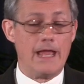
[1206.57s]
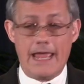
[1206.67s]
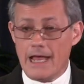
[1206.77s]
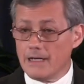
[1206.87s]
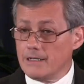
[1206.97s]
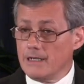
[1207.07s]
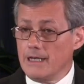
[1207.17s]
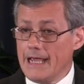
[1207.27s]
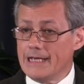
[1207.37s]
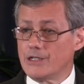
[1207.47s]
And
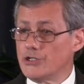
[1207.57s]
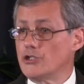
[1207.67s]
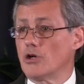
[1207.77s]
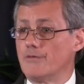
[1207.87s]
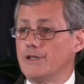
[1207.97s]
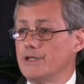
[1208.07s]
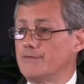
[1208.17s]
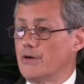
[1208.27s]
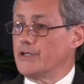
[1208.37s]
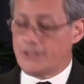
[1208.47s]
he has a servant that's
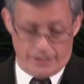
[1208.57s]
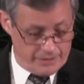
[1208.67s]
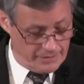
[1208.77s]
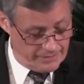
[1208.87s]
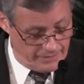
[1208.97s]
very sick.